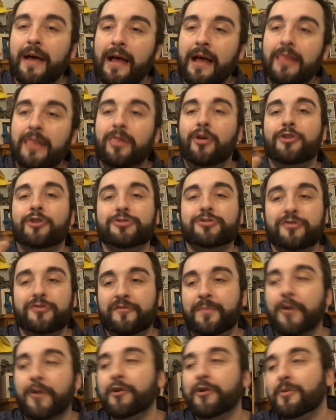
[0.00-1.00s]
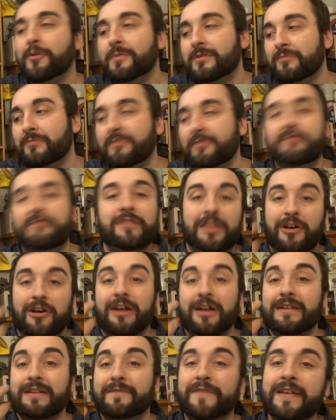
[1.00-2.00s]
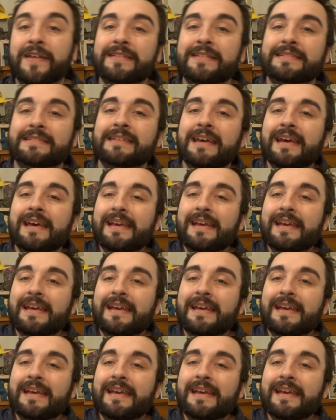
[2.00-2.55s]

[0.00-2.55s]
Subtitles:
a lot of Pokemon with really high defense.